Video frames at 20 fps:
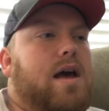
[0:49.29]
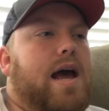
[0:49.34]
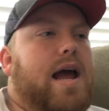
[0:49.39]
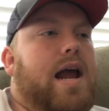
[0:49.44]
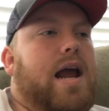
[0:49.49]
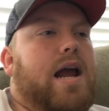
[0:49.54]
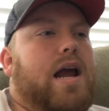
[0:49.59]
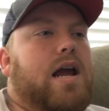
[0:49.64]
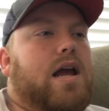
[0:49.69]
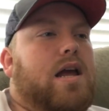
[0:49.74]

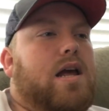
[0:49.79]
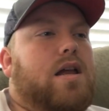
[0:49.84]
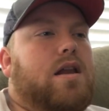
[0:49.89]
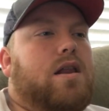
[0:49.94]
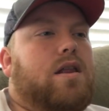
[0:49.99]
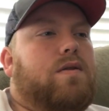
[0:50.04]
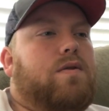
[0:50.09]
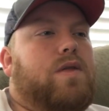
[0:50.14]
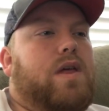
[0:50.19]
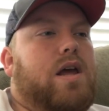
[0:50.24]

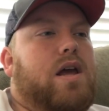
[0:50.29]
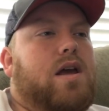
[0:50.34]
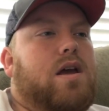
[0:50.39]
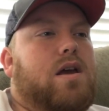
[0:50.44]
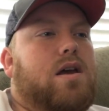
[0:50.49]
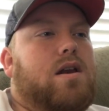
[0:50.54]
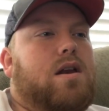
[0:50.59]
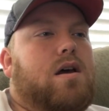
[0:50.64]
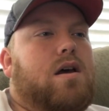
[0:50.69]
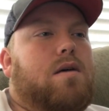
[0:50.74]
And
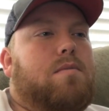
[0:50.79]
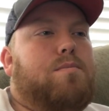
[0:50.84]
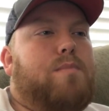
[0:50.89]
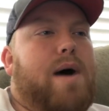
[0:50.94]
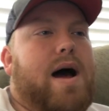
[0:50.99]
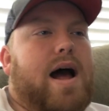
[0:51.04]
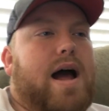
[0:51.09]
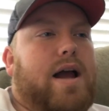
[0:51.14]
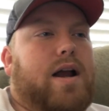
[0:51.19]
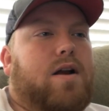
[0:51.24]
then
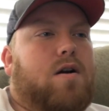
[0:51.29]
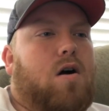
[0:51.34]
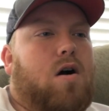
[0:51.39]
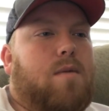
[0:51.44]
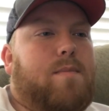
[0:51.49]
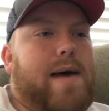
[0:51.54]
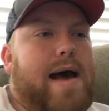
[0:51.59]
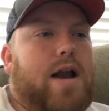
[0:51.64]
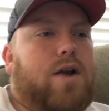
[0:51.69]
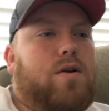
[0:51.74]
my
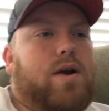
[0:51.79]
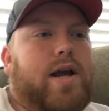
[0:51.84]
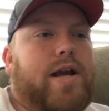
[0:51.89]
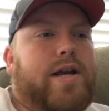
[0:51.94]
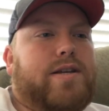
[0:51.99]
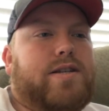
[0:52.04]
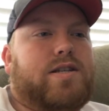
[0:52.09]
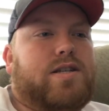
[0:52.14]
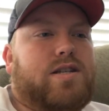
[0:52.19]
car battery